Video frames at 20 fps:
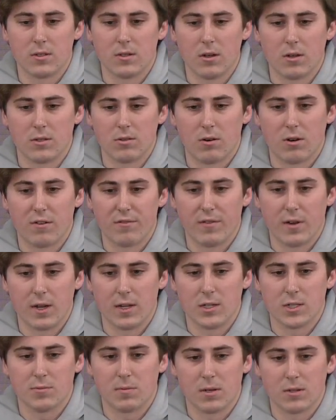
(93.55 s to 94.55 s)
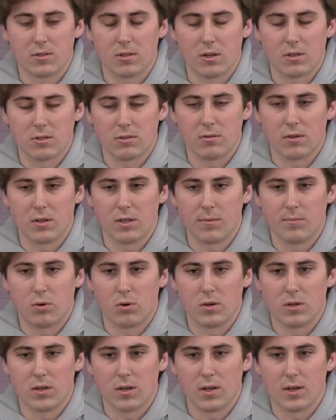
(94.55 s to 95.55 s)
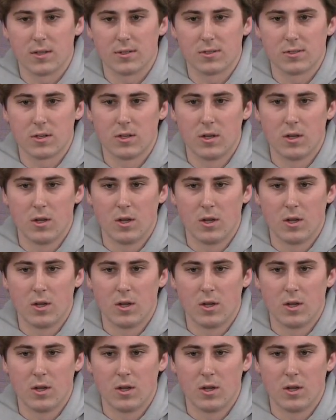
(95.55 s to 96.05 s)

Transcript: you know, to our fans, but it's also really important to us.